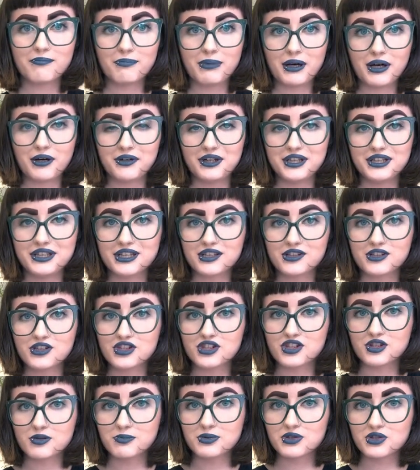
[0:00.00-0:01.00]
buried in a
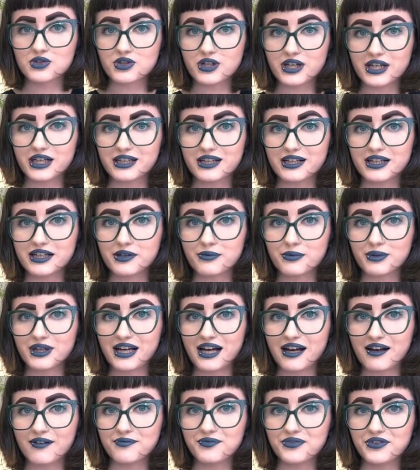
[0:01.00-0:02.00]
substrate like we have